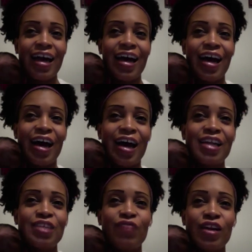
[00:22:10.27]
It
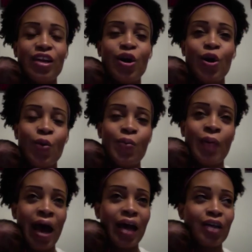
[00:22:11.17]
is funny to go
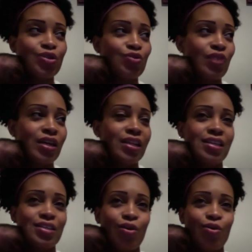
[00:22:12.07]
back to read these
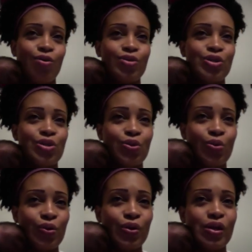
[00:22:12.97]
old
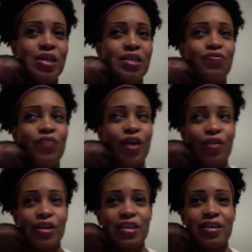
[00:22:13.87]
stories, fairy
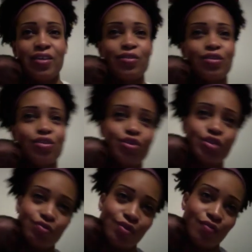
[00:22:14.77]
tales,
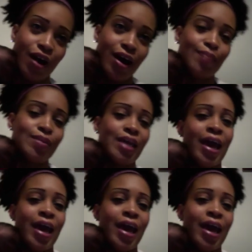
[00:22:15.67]
nursery rhymes,